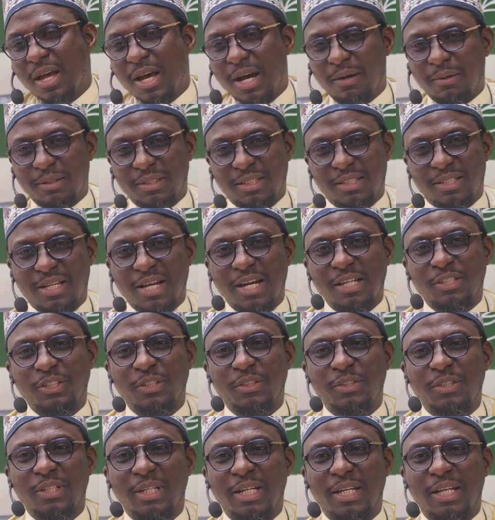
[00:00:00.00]
Our
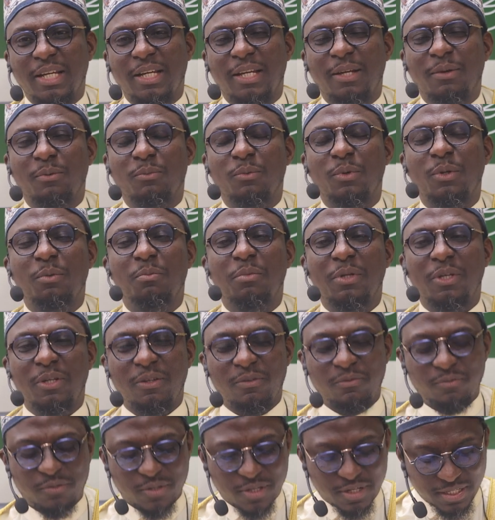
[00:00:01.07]
discussion today will
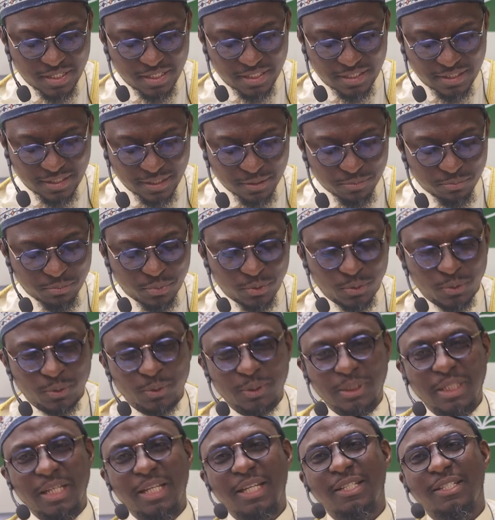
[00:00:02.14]
be very
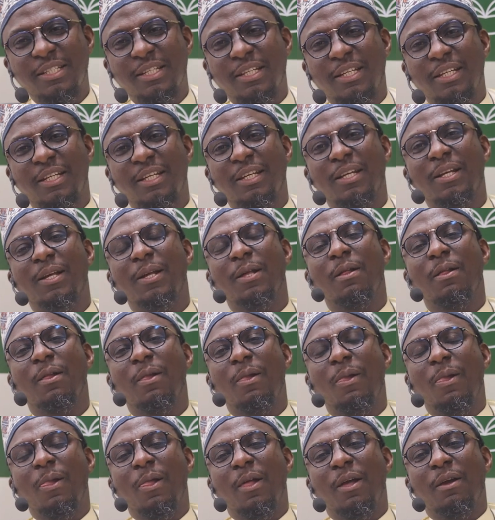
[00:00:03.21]
simple, easy,
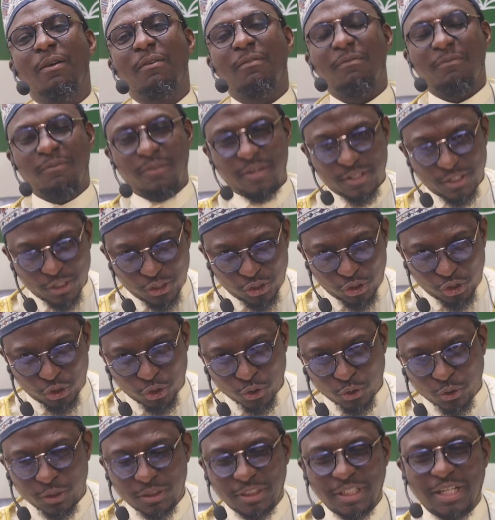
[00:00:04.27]
very
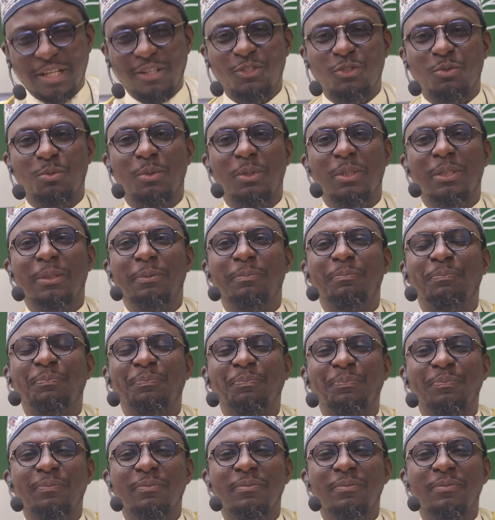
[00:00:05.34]
short as well.